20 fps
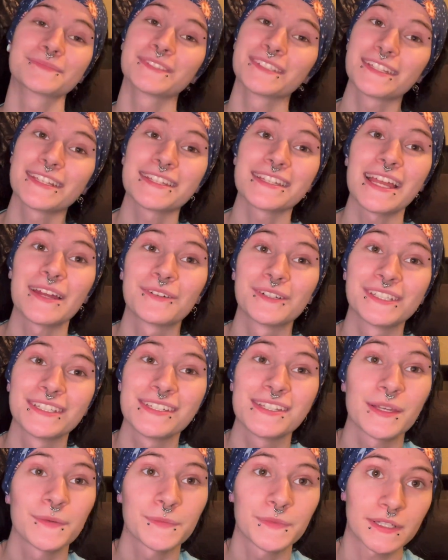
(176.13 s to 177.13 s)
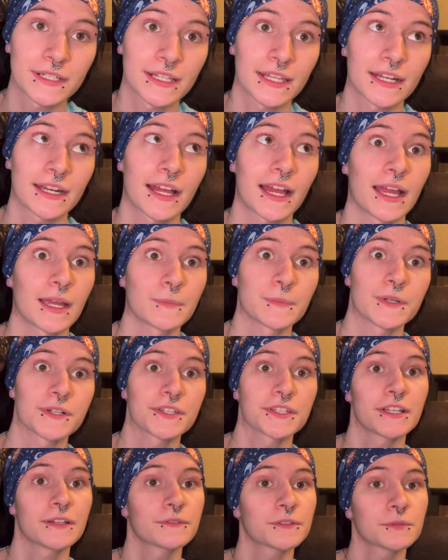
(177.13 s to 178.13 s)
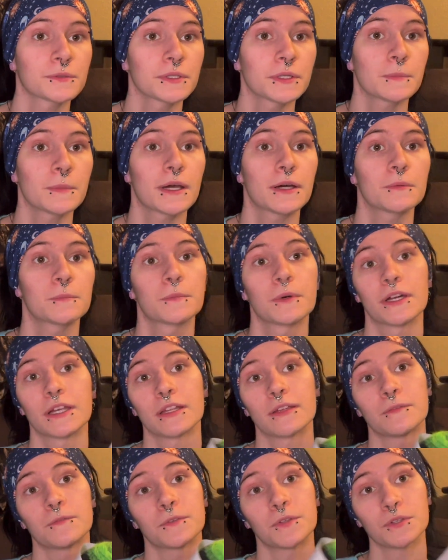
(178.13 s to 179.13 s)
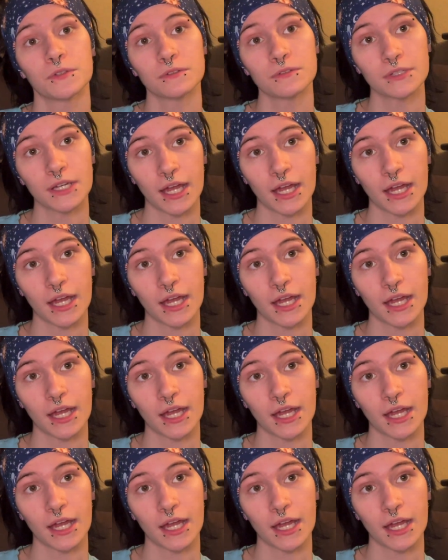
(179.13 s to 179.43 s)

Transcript: it's not really something that I personally have to worry about. But if you